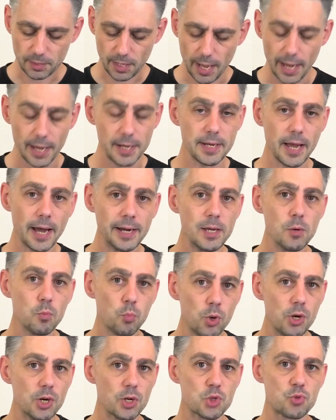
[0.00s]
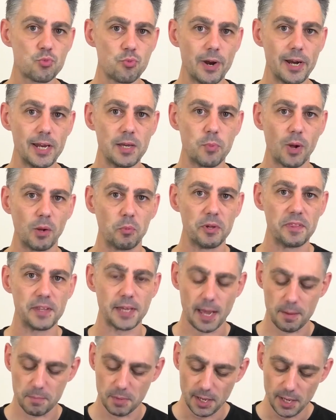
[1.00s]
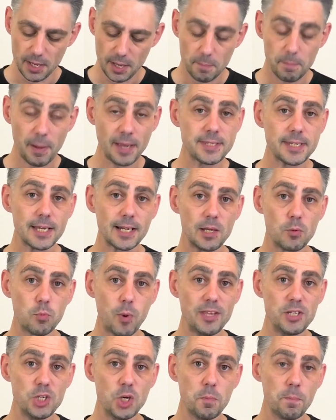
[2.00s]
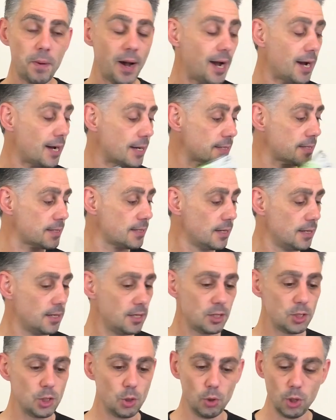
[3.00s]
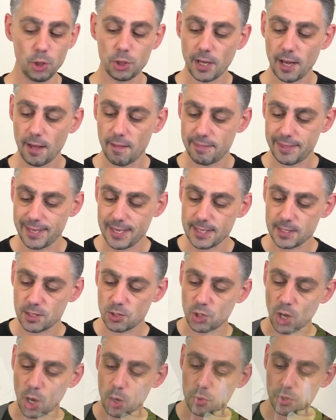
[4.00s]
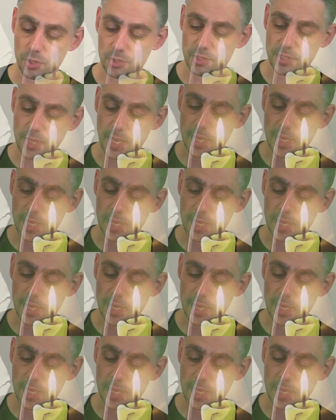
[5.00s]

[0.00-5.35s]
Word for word: and, and it works really well with the game. Basically, when you pass, you look at these tokens